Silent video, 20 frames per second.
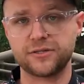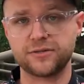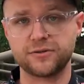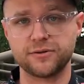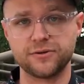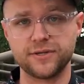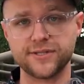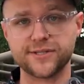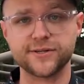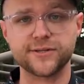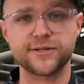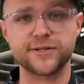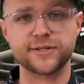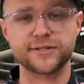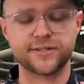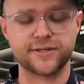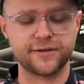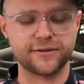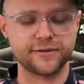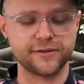So these are
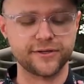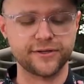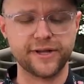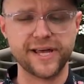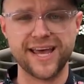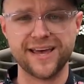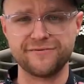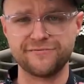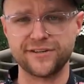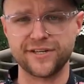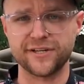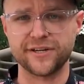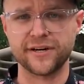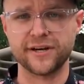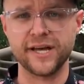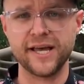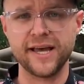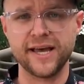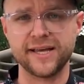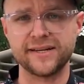hooks that are a little heavier
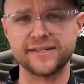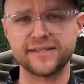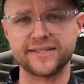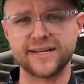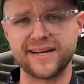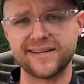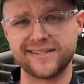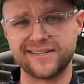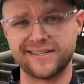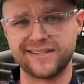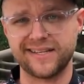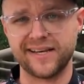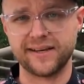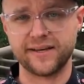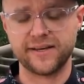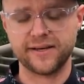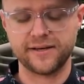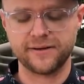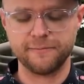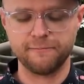and designed to
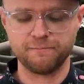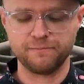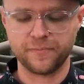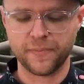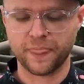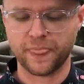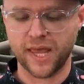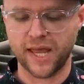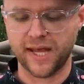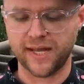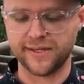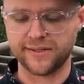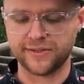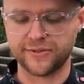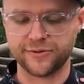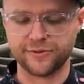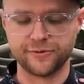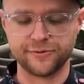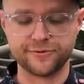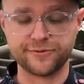sink. And
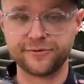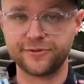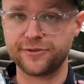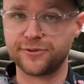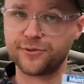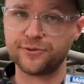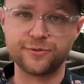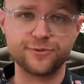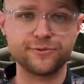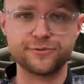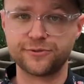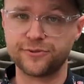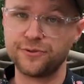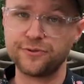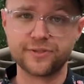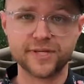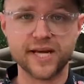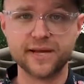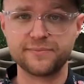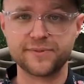so those are the two
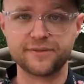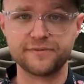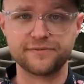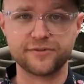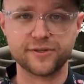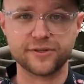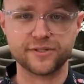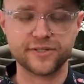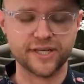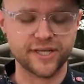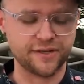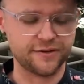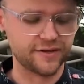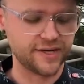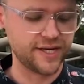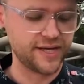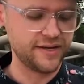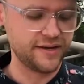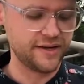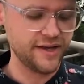types of hooks that you
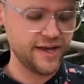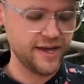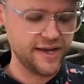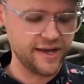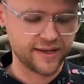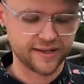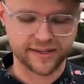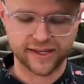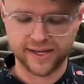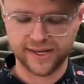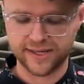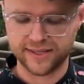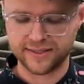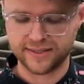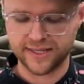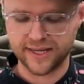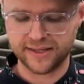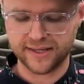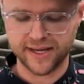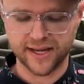need. And like I
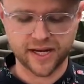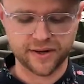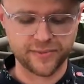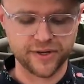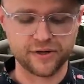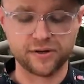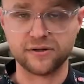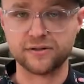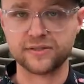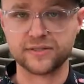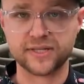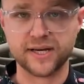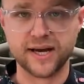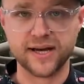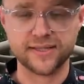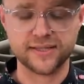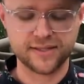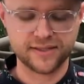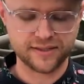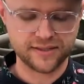said, they come in all
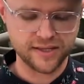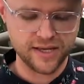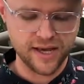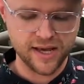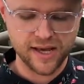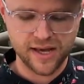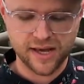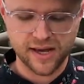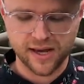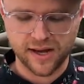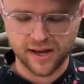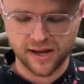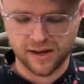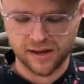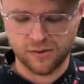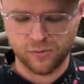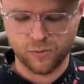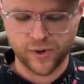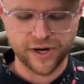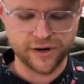sizes.
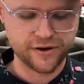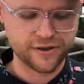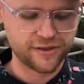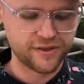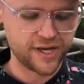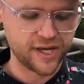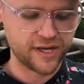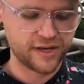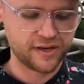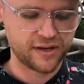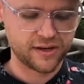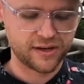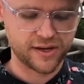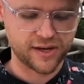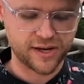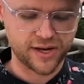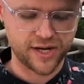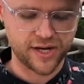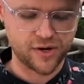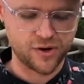Weird thing
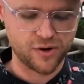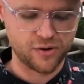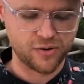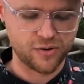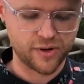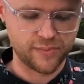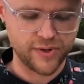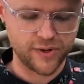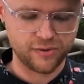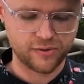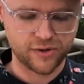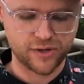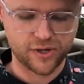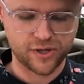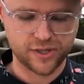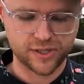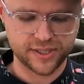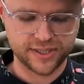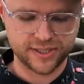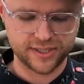I know about
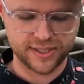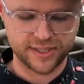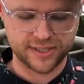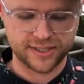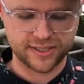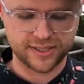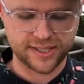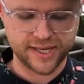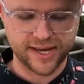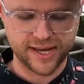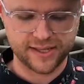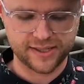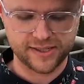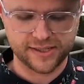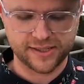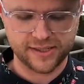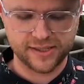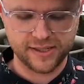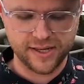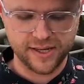hooks is
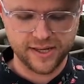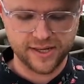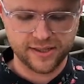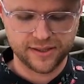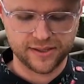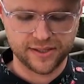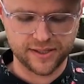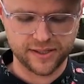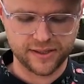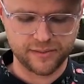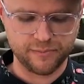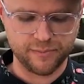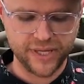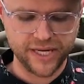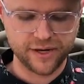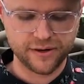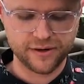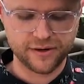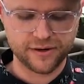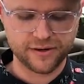that the
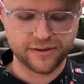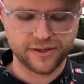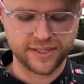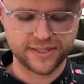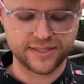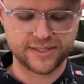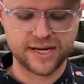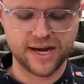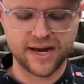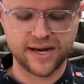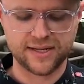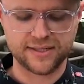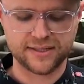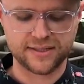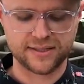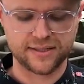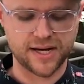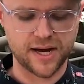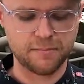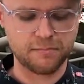bigger the size
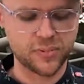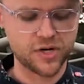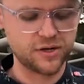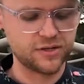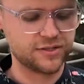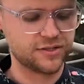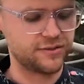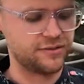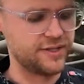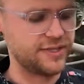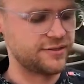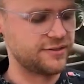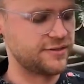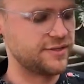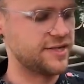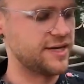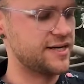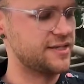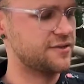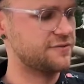number, so these are
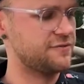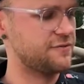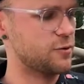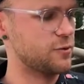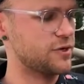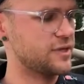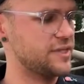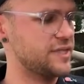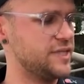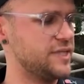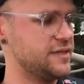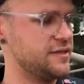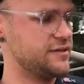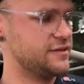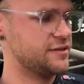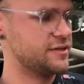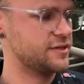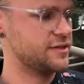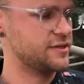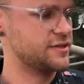size 14
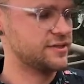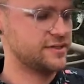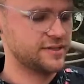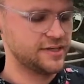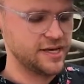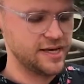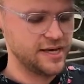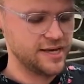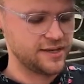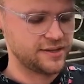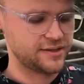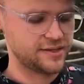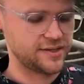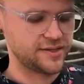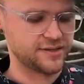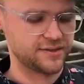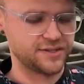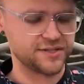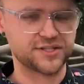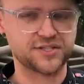hooks,
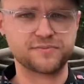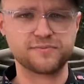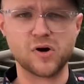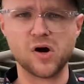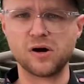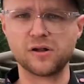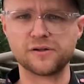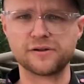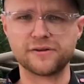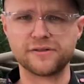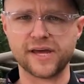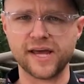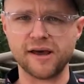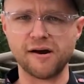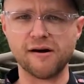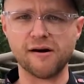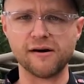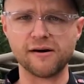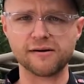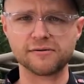the smaller they
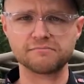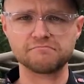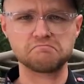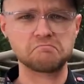are.